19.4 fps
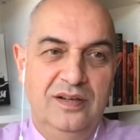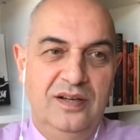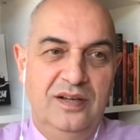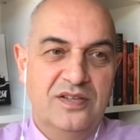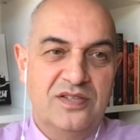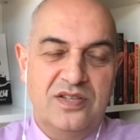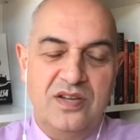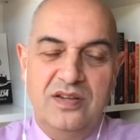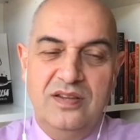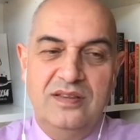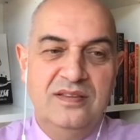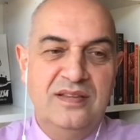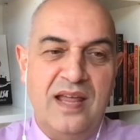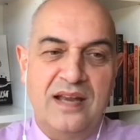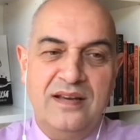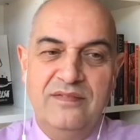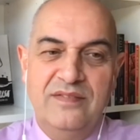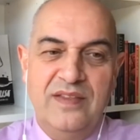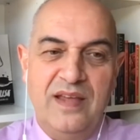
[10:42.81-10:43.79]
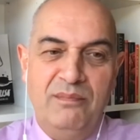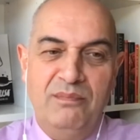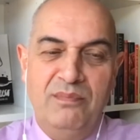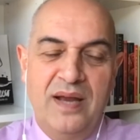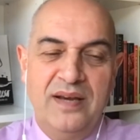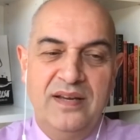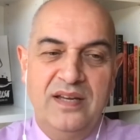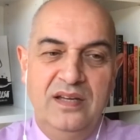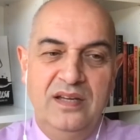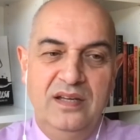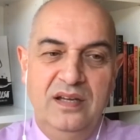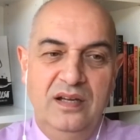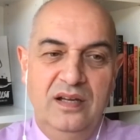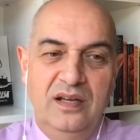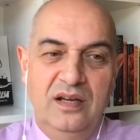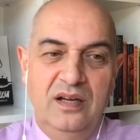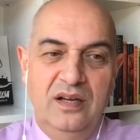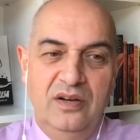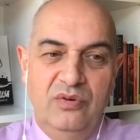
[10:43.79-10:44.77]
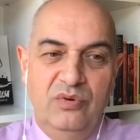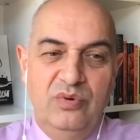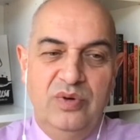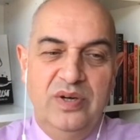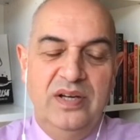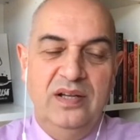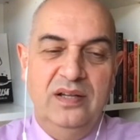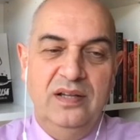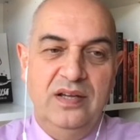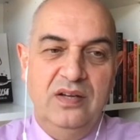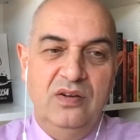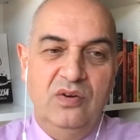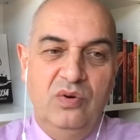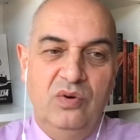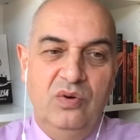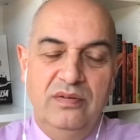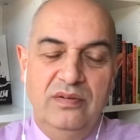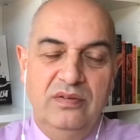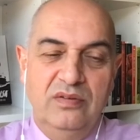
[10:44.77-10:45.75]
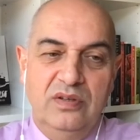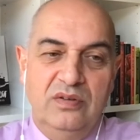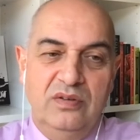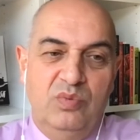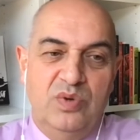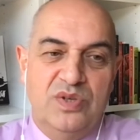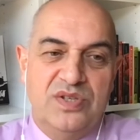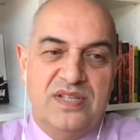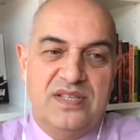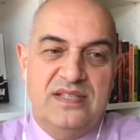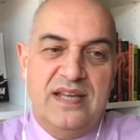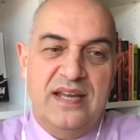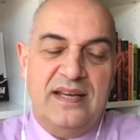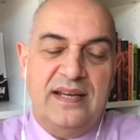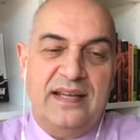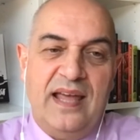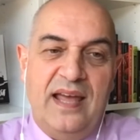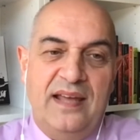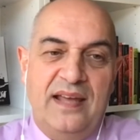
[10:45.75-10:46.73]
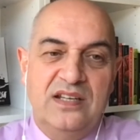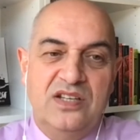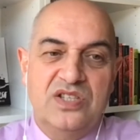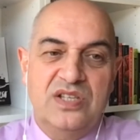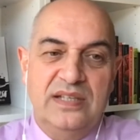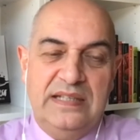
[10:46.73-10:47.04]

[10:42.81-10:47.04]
So none of that money really was dedicated to